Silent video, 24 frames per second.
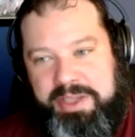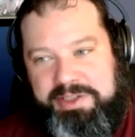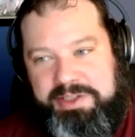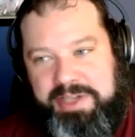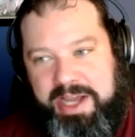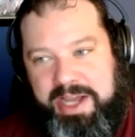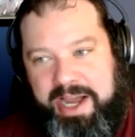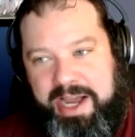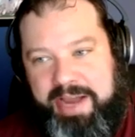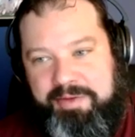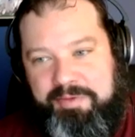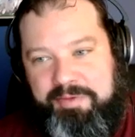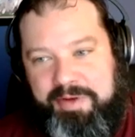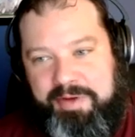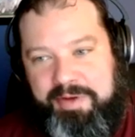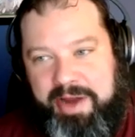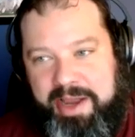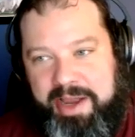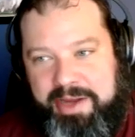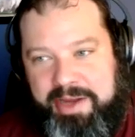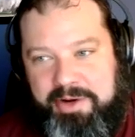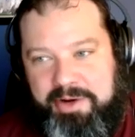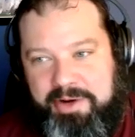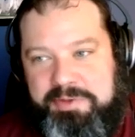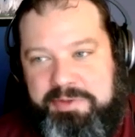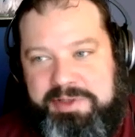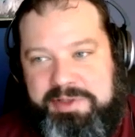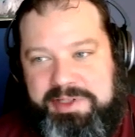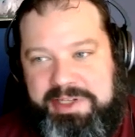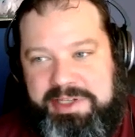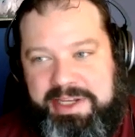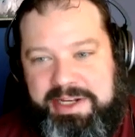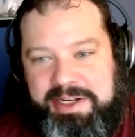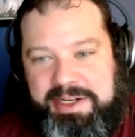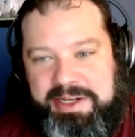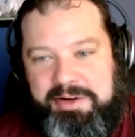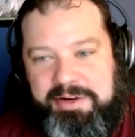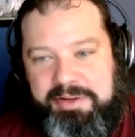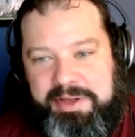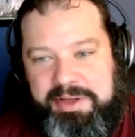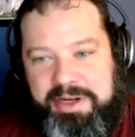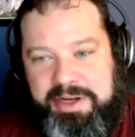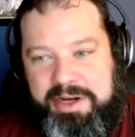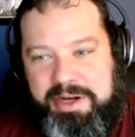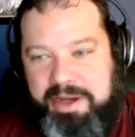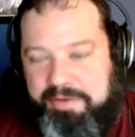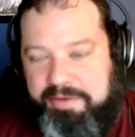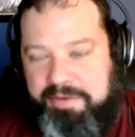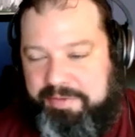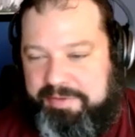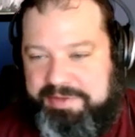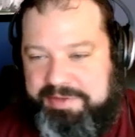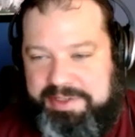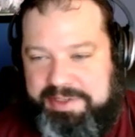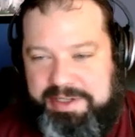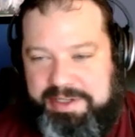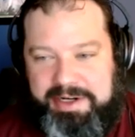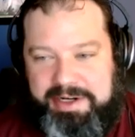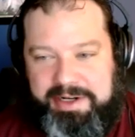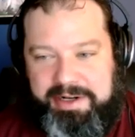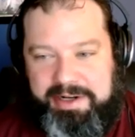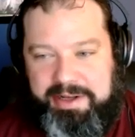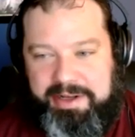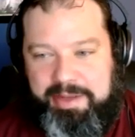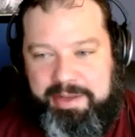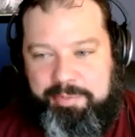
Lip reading: I don't see it nearly enough. I've seen it at